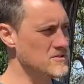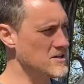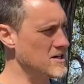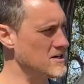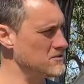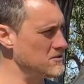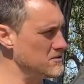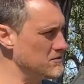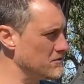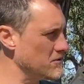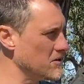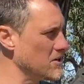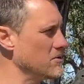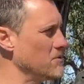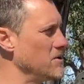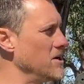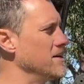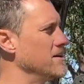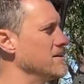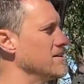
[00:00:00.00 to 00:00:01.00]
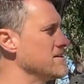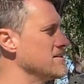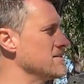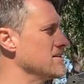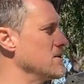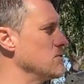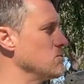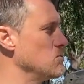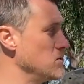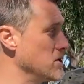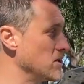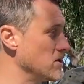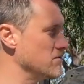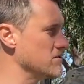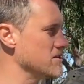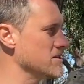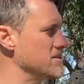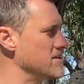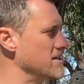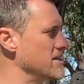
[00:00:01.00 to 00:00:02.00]
not too far away, and I went over
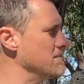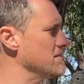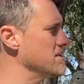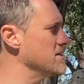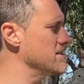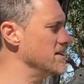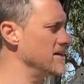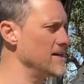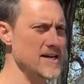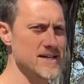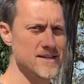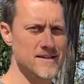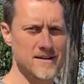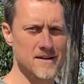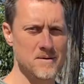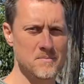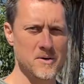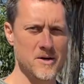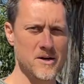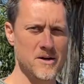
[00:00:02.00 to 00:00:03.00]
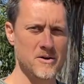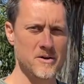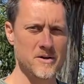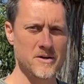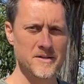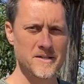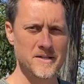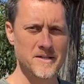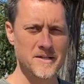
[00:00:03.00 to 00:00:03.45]
to see him and I said, hey, can I borrow